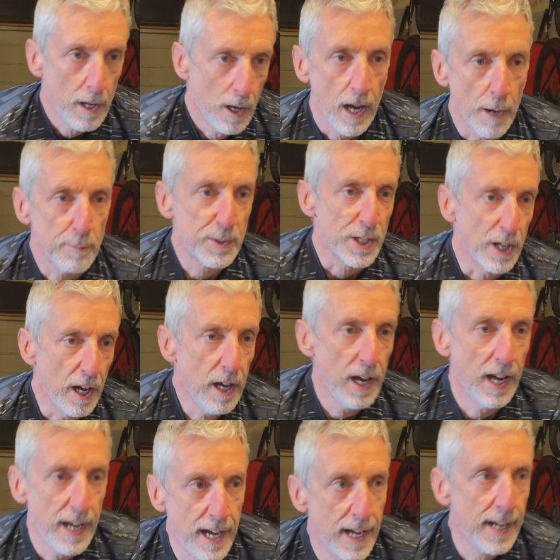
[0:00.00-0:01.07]
up to
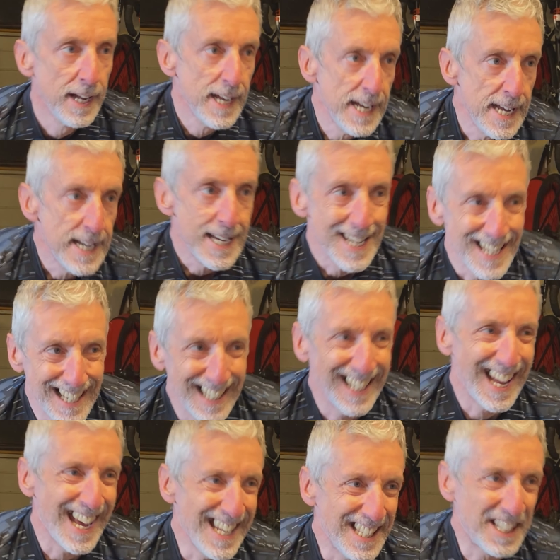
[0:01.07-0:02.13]

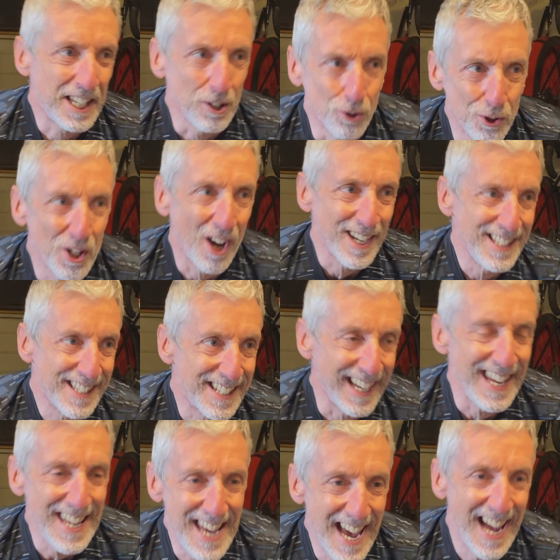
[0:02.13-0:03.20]
80 or
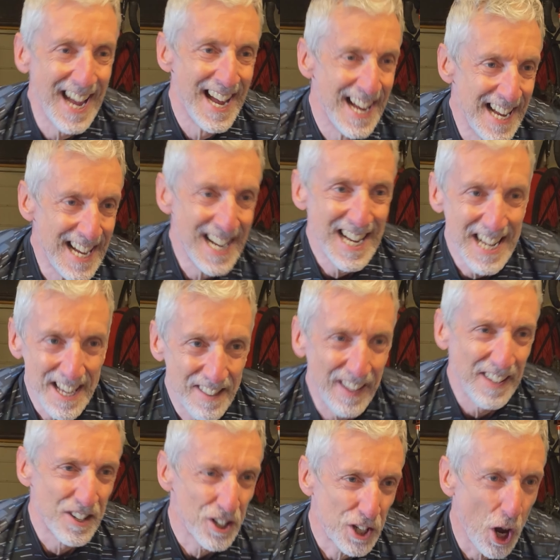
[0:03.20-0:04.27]
90, then
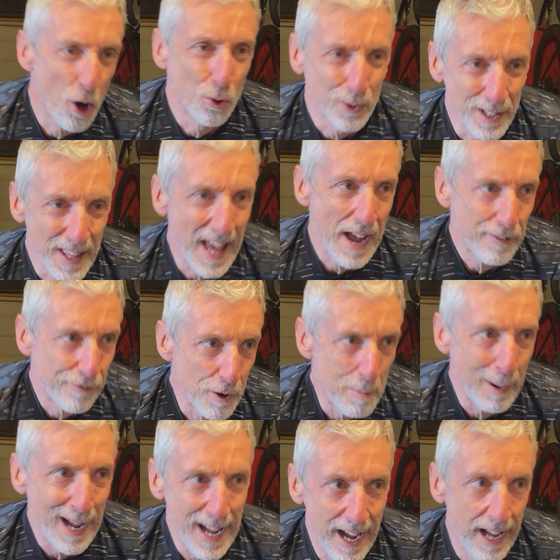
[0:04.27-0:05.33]
just hold it there for a
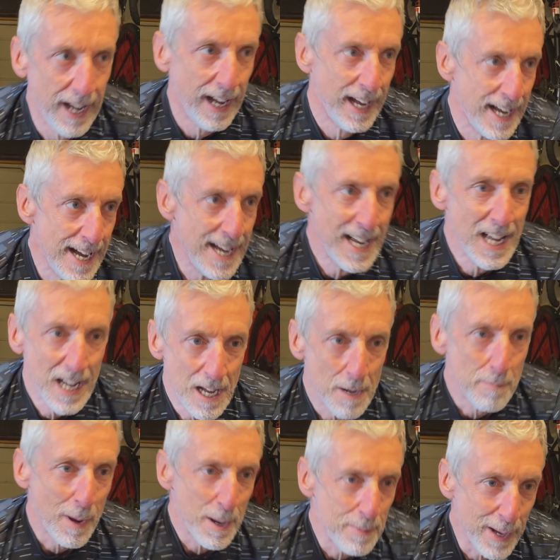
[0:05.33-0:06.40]
bit,
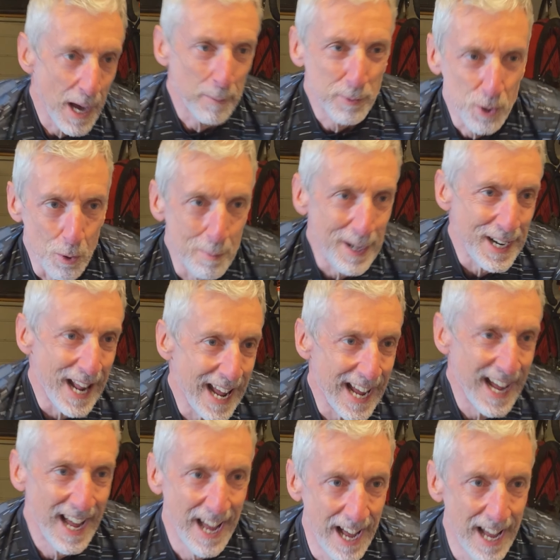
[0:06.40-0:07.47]
maybe up to a minute,
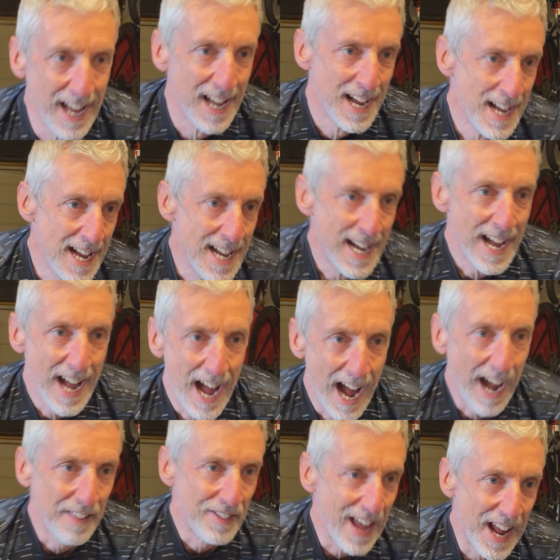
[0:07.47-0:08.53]

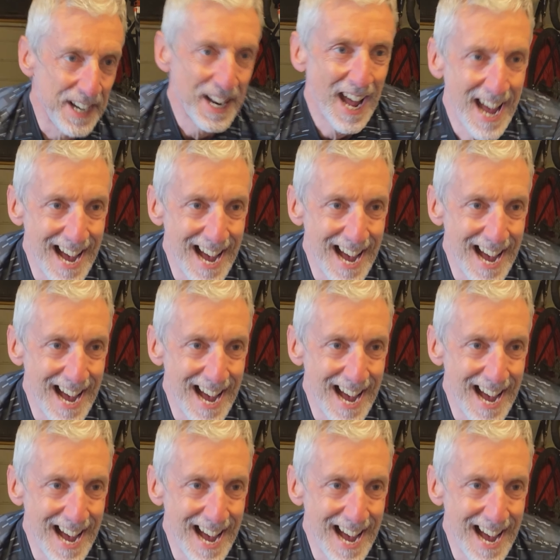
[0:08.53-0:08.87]
and then